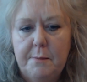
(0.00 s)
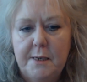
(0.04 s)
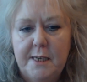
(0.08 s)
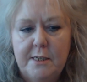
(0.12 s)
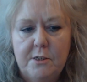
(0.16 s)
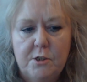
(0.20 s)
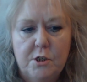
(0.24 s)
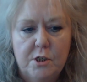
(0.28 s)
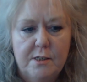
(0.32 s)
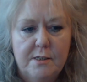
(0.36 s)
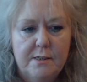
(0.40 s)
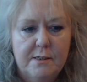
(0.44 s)

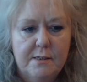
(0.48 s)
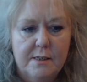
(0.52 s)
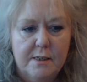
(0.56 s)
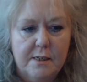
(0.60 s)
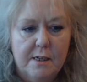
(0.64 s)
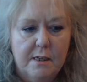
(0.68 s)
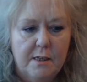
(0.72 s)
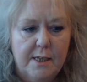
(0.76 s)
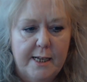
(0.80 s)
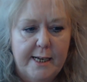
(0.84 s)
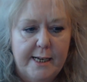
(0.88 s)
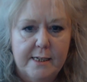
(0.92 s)
pages, the
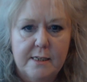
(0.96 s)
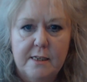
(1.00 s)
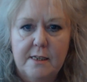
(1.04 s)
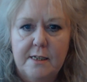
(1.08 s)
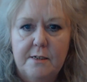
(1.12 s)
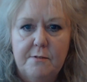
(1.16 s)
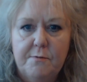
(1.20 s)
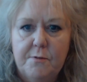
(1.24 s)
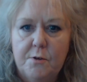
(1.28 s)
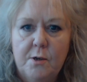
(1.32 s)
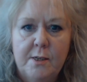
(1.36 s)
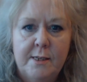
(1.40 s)
Colette
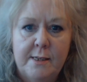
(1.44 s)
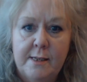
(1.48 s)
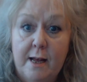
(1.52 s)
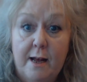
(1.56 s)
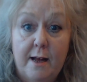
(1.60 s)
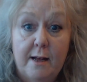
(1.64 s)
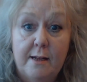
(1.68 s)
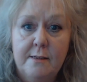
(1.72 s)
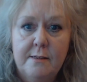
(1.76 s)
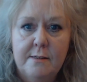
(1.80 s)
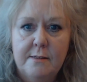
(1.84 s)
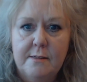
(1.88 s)
Clairvoyant
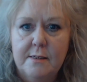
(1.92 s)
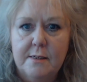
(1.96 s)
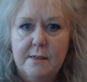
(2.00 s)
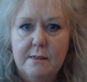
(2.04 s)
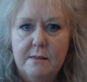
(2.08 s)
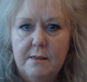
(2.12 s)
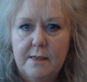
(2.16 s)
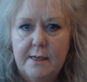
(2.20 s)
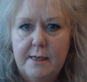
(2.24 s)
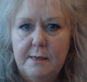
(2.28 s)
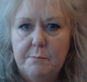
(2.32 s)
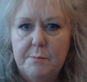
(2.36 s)
and the
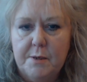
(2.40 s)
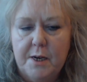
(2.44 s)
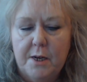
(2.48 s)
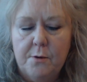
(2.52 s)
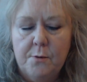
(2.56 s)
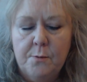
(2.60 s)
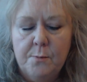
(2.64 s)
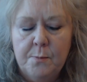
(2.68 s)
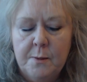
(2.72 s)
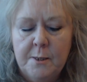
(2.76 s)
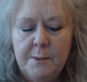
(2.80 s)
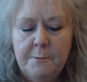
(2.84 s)
Colette
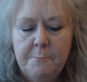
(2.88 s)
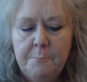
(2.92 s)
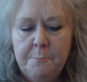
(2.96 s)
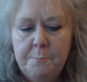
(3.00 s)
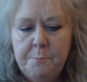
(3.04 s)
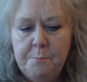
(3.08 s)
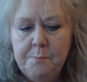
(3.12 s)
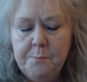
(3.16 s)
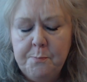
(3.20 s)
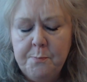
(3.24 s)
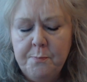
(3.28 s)
Brown one,